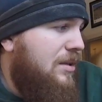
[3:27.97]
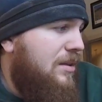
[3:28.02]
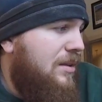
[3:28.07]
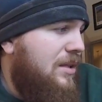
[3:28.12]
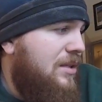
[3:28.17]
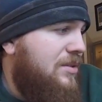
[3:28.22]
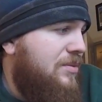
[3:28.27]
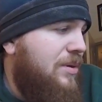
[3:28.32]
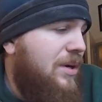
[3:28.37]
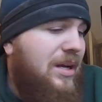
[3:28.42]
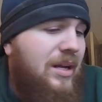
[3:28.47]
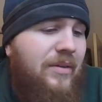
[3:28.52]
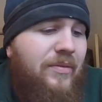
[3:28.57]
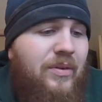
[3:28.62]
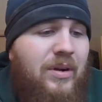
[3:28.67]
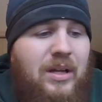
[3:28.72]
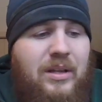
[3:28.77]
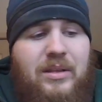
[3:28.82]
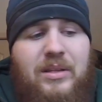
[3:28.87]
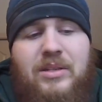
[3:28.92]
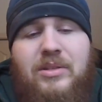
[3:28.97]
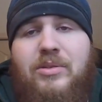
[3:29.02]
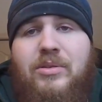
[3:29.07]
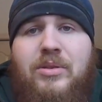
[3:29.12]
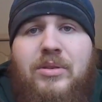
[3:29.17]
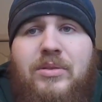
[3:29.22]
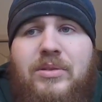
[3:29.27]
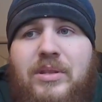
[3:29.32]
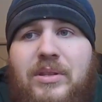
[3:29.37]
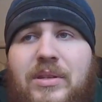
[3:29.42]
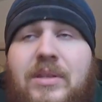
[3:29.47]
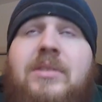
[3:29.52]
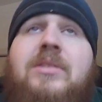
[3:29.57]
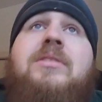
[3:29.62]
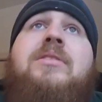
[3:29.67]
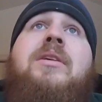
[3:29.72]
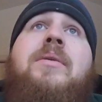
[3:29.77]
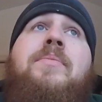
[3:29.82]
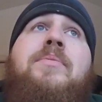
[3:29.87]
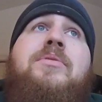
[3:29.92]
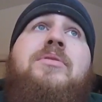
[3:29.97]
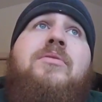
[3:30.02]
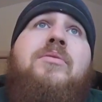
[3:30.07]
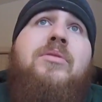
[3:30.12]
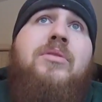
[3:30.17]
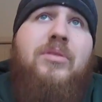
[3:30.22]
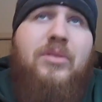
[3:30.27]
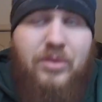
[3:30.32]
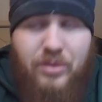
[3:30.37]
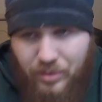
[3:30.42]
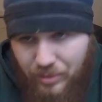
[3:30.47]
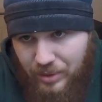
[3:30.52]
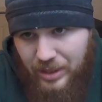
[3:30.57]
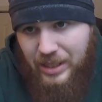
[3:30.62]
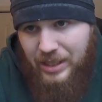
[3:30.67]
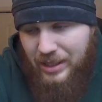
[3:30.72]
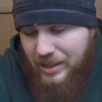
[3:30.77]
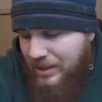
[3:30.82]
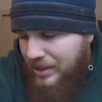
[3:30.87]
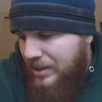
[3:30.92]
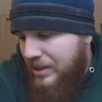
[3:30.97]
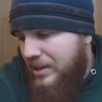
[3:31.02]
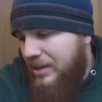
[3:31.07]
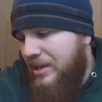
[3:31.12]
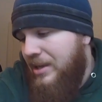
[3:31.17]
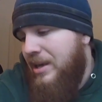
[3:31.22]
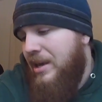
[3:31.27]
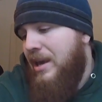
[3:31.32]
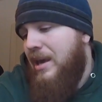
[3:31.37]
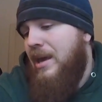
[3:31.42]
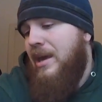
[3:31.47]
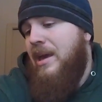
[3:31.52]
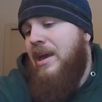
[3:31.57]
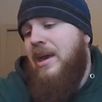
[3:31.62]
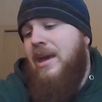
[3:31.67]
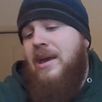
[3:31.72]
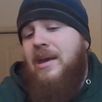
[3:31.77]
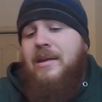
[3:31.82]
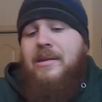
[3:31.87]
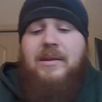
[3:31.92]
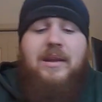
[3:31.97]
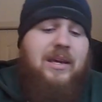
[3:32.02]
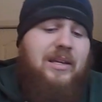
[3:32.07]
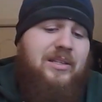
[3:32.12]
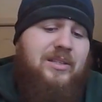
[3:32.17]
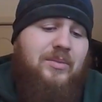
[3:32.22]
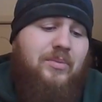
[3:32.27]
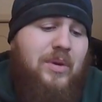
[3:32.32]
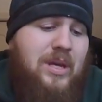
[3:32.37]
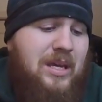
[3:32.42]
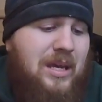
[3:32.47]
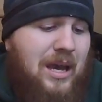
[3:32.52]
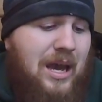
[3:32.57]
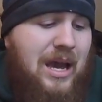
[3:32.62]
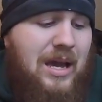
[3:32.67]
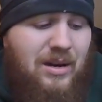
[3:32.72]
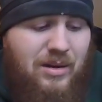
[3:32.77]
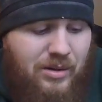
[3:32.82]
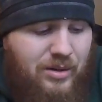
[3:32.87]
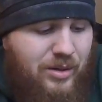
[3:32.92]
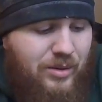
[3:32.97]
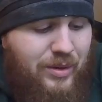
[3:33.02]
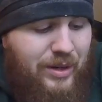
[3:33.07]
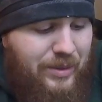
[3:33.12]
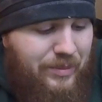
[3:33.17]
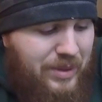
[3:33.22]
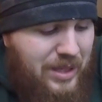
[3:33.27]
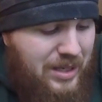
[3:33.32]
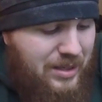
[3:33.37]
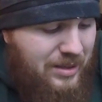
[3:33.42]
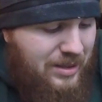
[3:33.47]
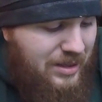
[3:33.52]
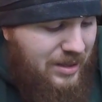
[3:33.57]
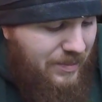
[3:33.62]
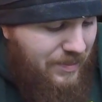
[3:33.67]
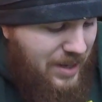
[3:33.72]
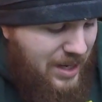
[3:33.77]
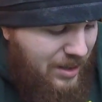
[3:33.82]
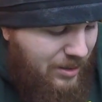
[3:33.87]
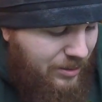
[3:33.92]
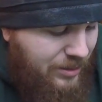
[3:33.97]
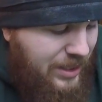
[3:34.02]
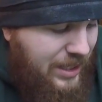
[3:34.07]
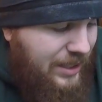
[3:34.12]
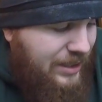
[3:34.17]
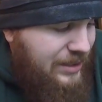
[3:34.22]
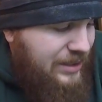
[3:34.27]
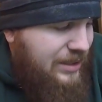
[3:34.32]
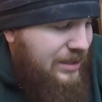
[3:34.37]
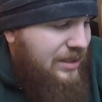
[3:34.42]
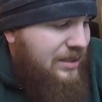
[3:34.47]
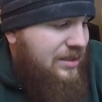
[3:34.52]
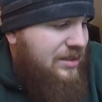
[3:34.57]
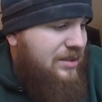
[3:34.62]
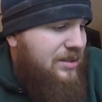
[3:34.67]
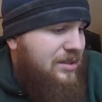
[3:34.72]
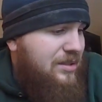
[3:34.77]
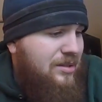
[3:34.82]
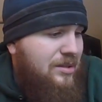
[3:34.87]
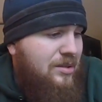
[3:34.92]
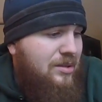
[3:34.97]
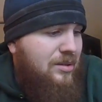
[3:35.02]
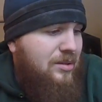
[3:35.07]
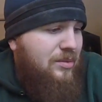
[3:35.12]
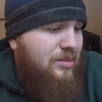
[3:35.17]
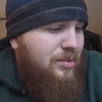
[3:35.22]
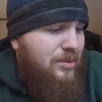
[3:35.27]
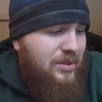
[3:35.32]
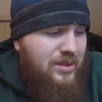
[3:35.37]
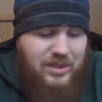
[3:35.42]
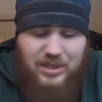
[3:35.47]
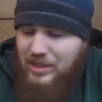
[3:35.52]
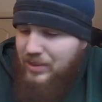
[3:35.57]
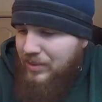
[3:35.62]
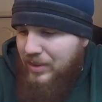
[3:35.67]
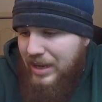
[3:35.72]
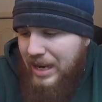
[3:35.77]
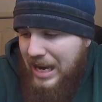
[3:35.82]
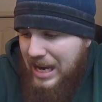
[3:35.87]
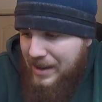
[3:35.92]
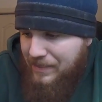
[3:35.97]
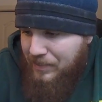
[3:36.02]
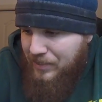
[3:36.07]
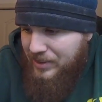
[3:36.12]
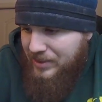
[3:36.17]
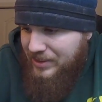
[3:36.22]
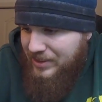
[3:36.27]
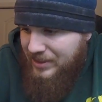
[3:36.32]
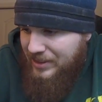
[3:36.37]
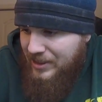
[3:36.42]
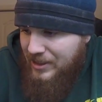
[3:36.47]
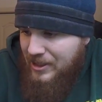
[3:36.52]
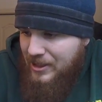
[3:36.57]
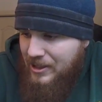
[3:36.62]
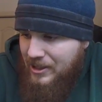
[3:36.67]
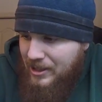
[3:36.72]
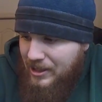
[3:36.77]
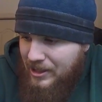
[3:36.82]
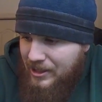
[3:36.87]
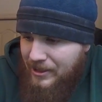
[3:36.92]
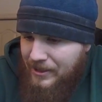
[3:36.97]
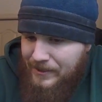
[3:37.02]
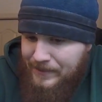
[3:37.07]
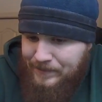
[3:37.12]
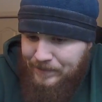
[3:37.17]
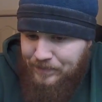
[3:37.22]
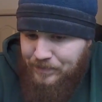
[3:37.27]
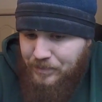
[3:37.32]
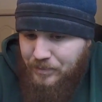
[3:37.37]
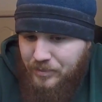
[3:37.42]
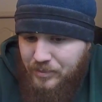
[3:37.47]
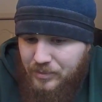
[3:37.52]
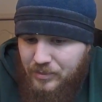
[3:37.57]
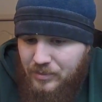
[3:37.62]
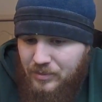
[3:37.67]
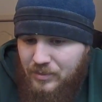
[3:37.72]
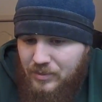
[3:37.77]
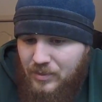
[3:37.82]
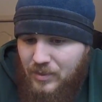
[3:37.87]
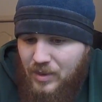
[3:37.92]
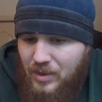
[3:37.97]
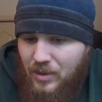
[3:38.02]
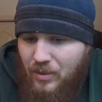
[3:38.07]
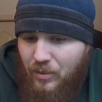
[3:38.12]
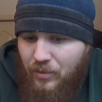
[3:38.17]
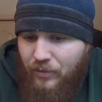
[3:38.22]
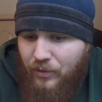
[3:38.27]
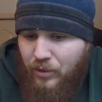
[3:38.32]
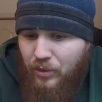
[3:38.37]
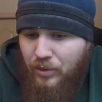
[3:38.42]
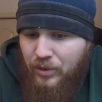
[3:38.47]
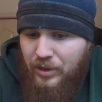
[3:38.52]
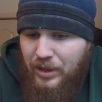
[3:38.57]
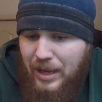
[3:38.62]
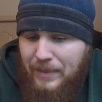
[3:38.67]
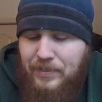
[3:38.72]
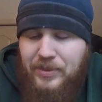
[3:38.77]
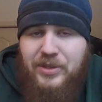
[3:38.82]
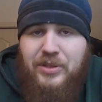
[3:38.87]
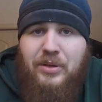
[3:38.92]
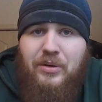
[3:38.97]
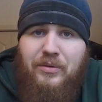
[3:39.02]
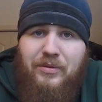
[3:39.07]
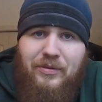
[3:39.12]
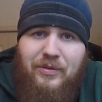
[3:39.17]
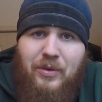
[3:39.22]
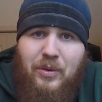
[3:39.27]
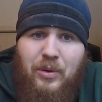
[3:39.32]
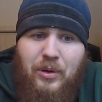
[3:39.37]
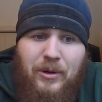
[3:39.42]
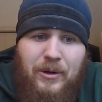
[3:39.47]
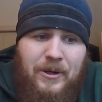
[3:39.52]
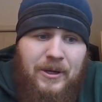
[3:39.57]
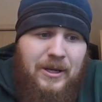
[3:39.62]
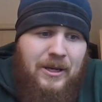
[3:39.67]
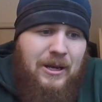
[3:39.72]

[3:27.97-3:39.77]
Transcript: That's right, I forgot to introduce it. This is episode 3. And next week, I don't know what I'm getting in the mail next. So we'll see what happens for episode 4.